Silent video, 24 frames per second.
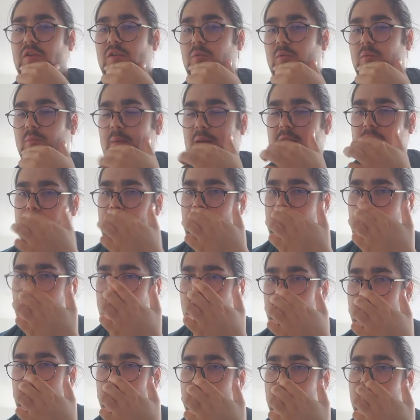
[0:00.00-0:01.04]
would be
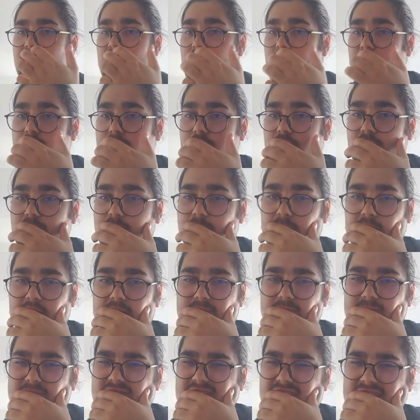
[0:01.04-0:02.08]
pretty useful,
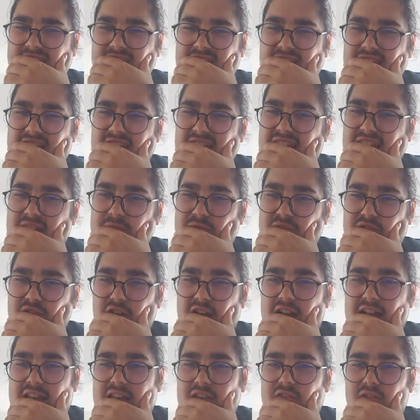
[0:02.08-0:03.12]
but it was
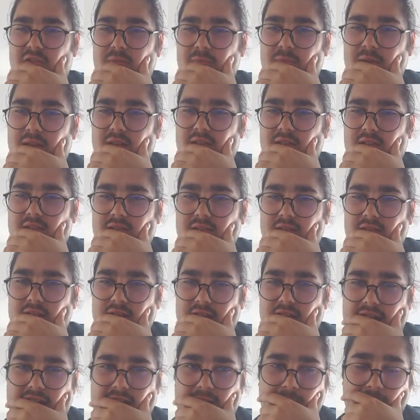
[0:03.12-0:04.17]
not accurate because,
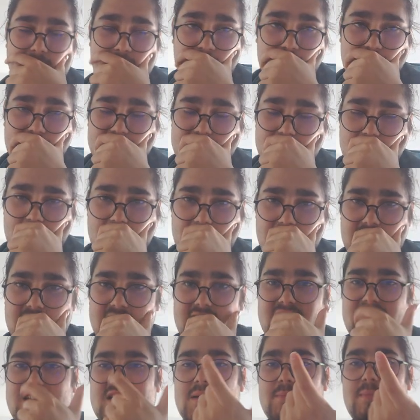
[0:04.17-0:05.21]
again, rook g1 is
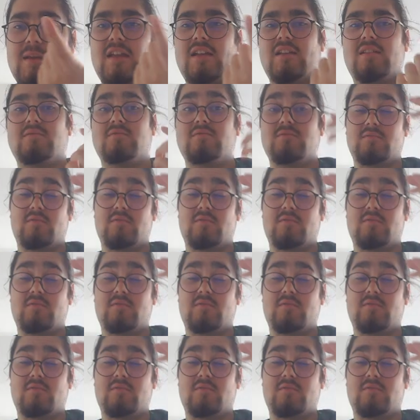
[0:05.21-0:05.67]
coming.